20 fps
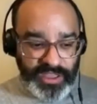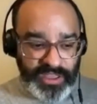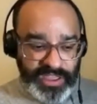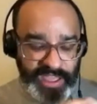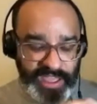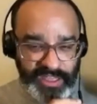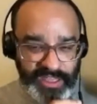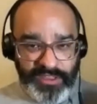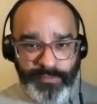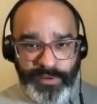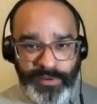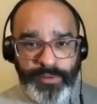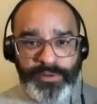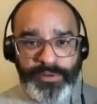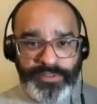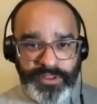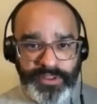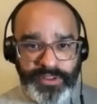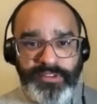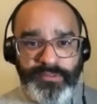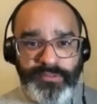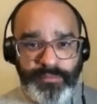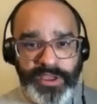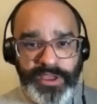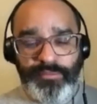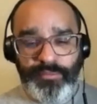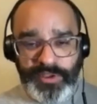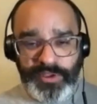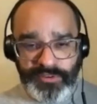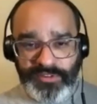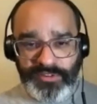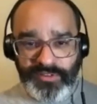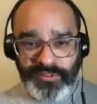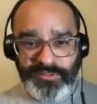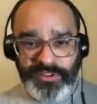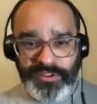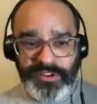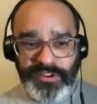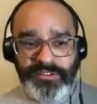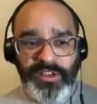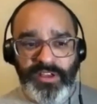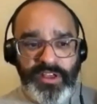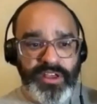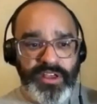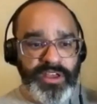and the Bible does make mention of this,